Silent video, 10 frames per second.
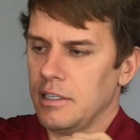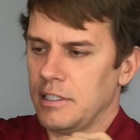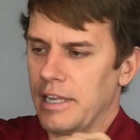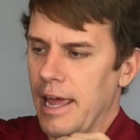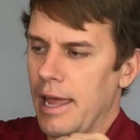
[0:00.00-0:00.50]

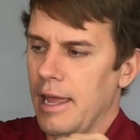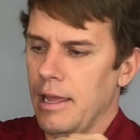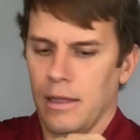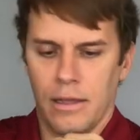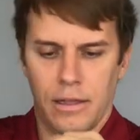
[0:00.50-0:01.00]

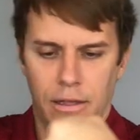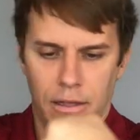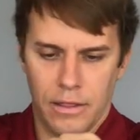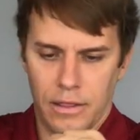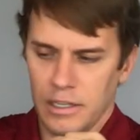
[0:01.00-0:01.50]
say
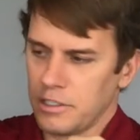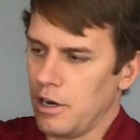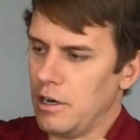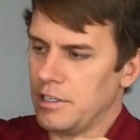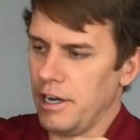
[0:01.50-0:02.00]
this
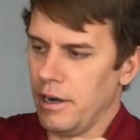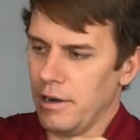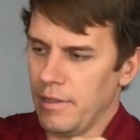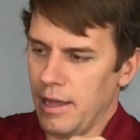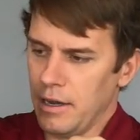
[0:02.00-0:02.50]
car's here
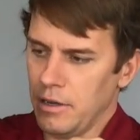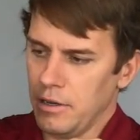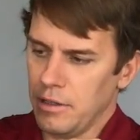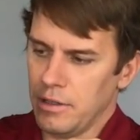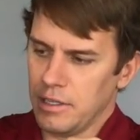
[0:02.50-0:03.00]
and then
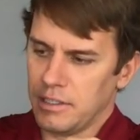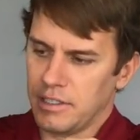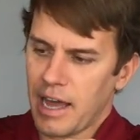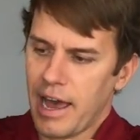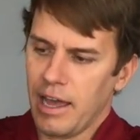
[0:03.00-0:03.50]
the
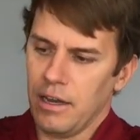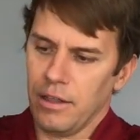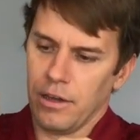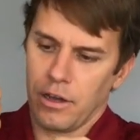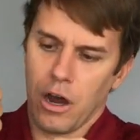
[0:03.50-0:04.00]
side
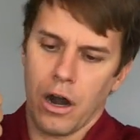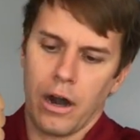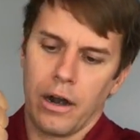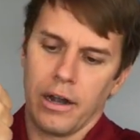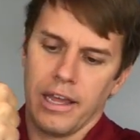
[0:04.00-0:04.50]
of the
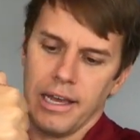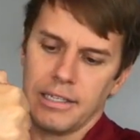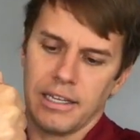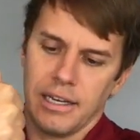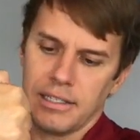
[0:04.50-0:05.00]
car
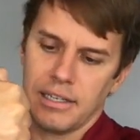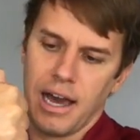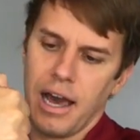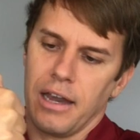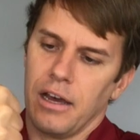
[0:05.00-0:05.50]
hits and it's
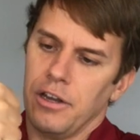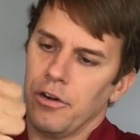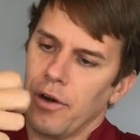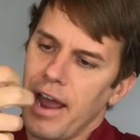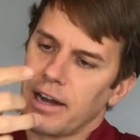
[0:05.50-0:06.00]
not a
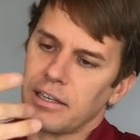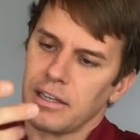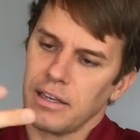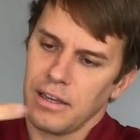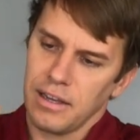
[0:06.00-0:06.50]
direct
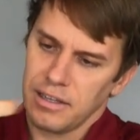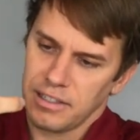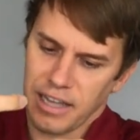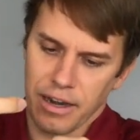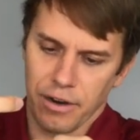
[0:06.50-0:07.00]

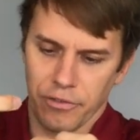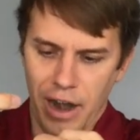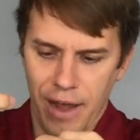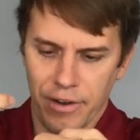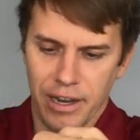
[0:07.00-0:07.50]
center of
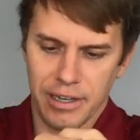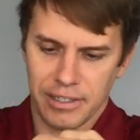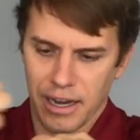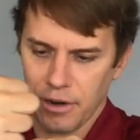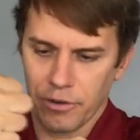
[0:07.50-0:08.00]
gravity to
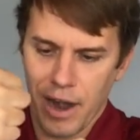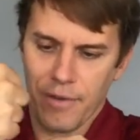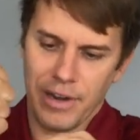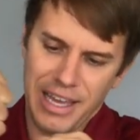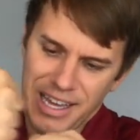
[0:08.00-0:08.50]
center of
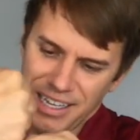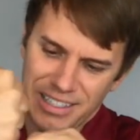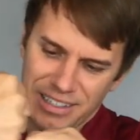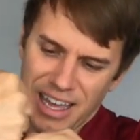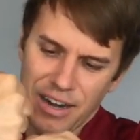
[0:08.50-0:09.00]
gravity
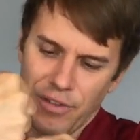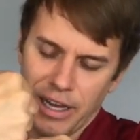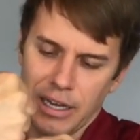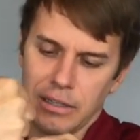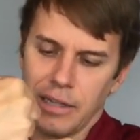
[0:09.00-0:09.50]
hits, kind of
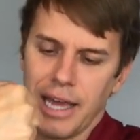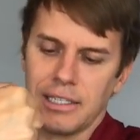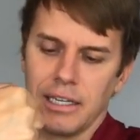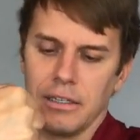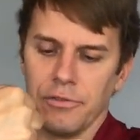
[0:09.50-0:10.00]
like a
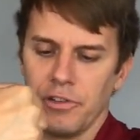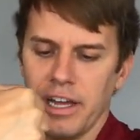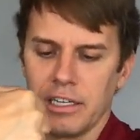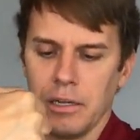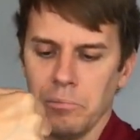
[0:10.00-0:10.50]
glancing
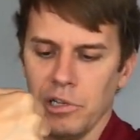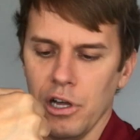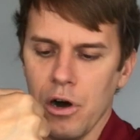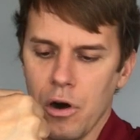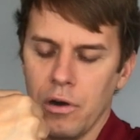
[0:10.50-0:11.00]
deflecting
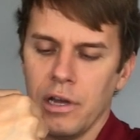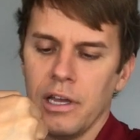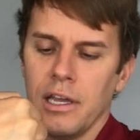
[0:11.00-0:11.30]
blow,